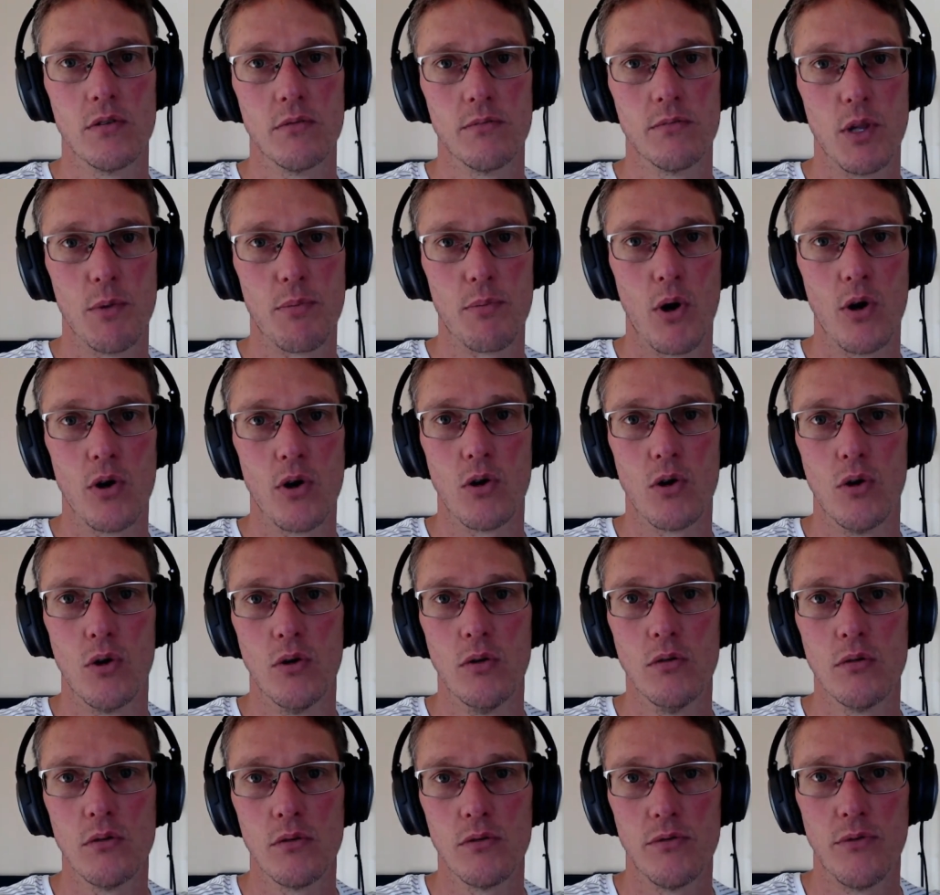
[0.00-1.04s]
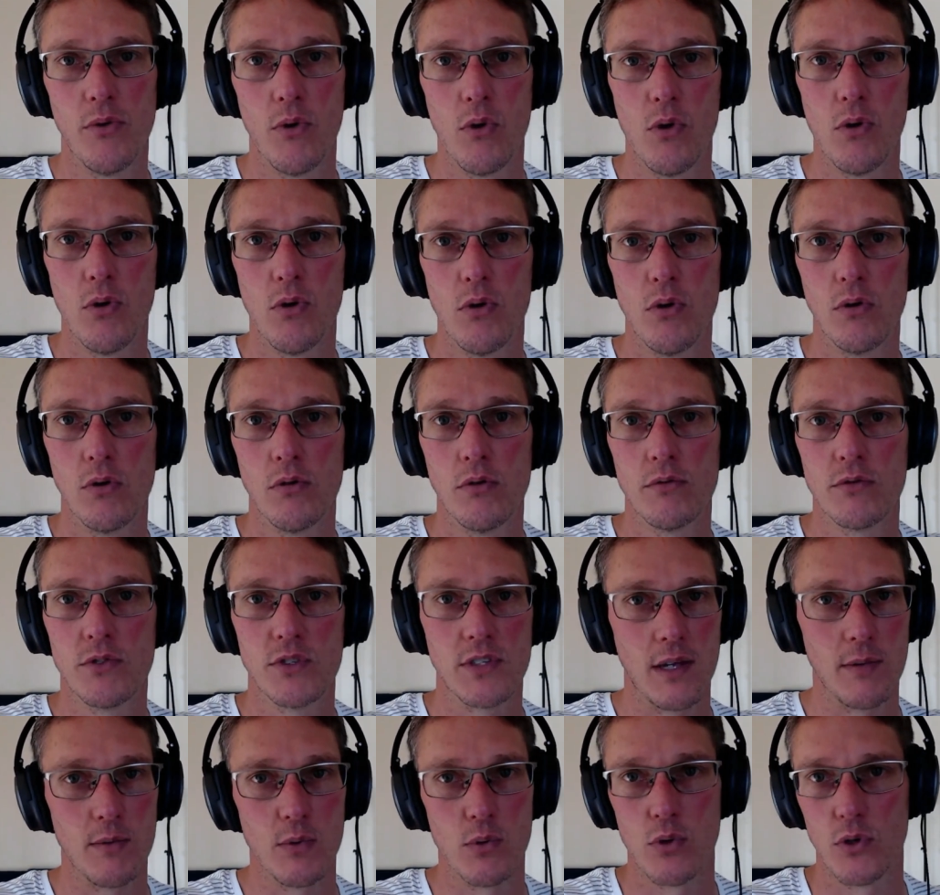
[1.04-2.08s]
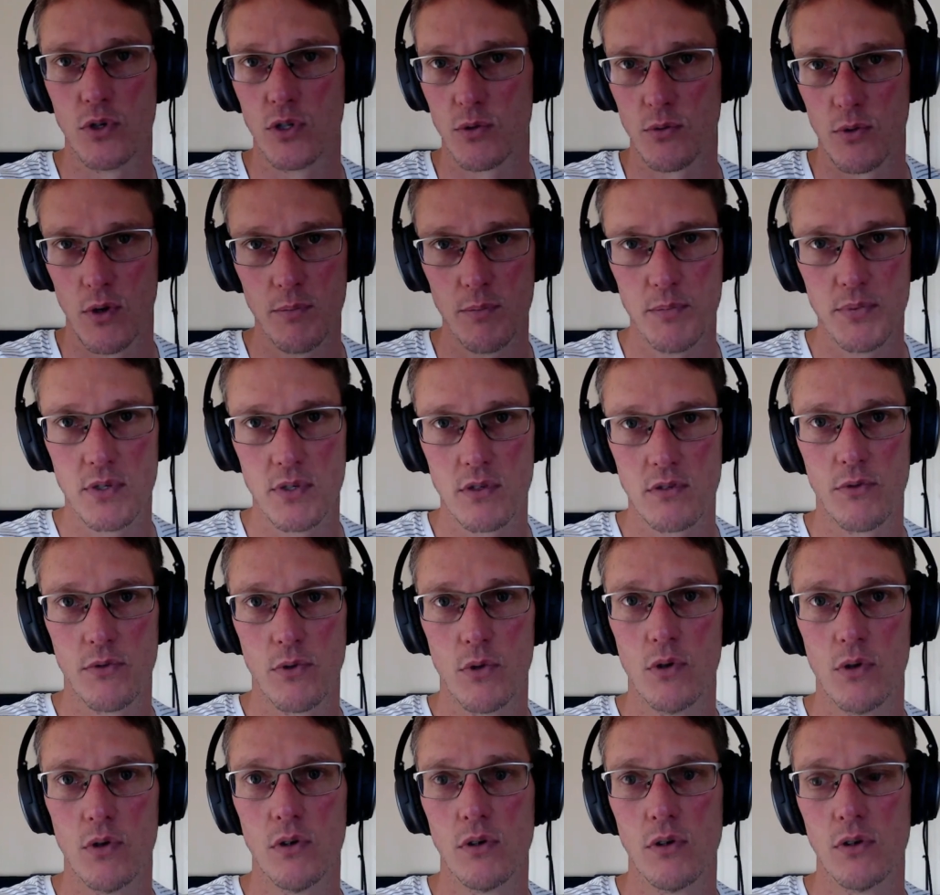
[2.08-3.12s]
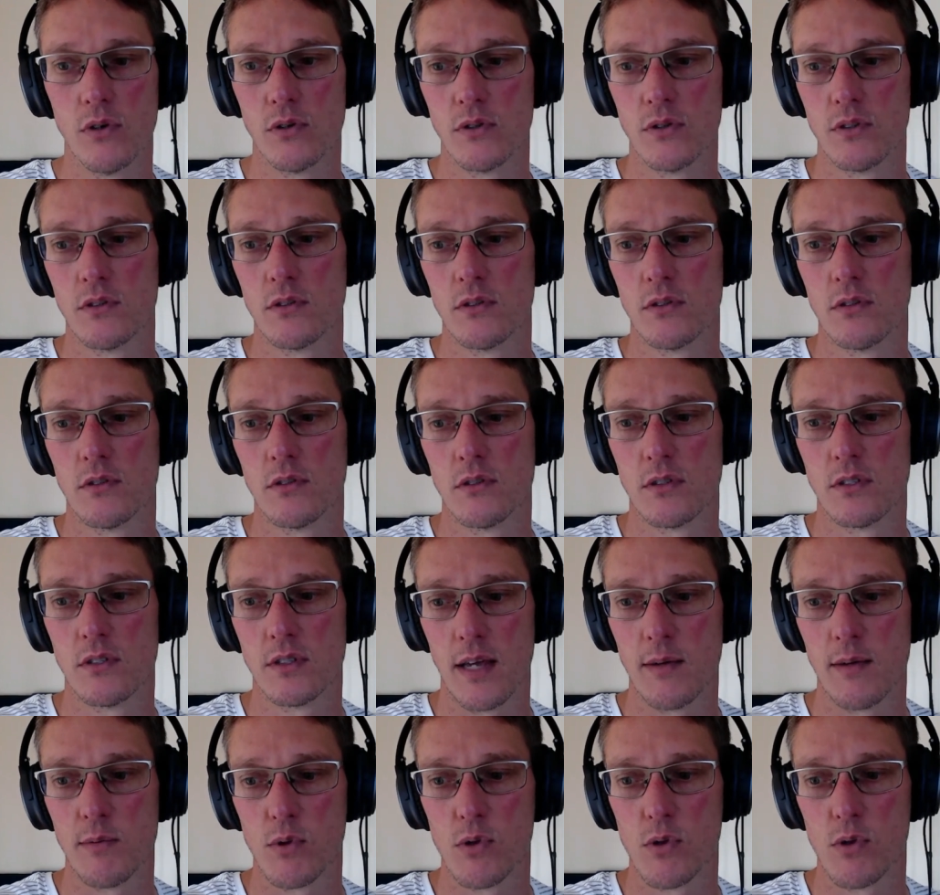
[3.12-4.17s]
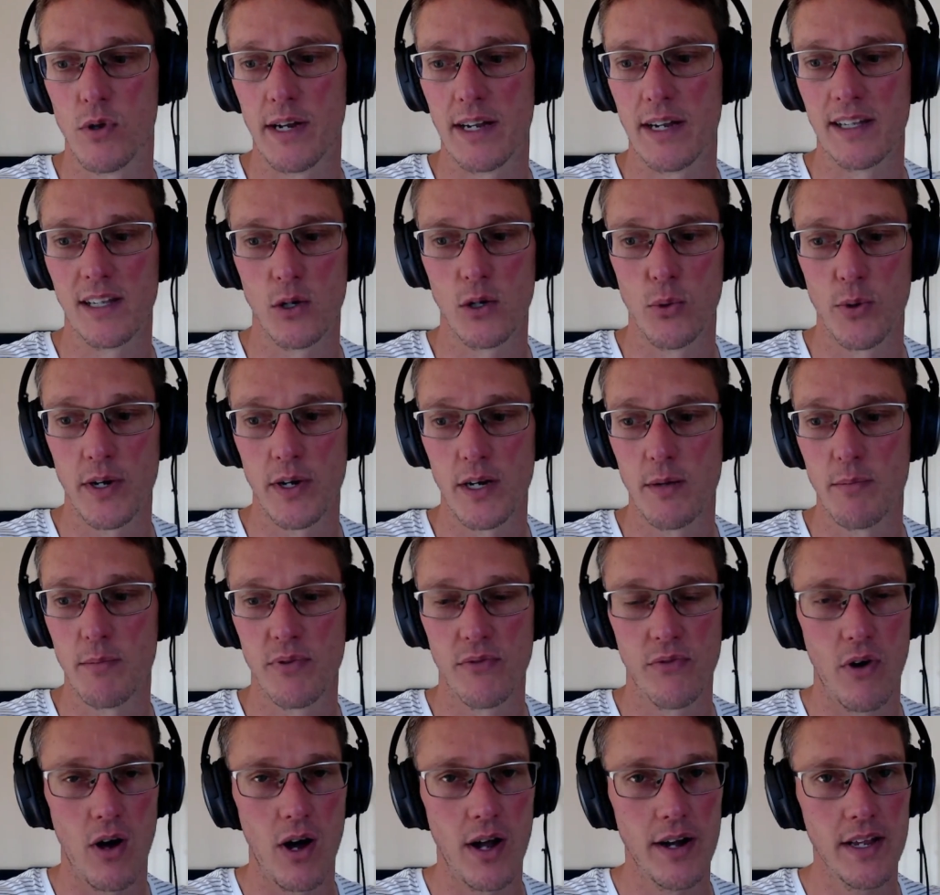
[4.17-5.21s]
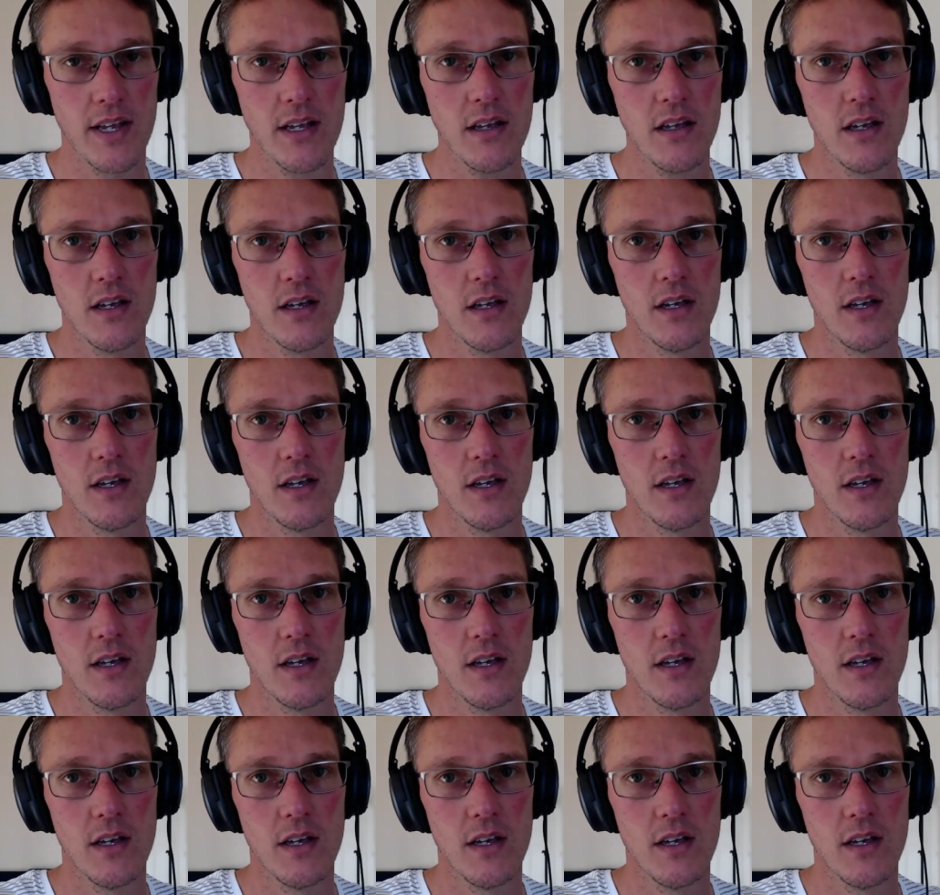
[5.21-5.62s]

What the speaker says: protocol for stablecoin swaps, for stablecoin and liquidity providing.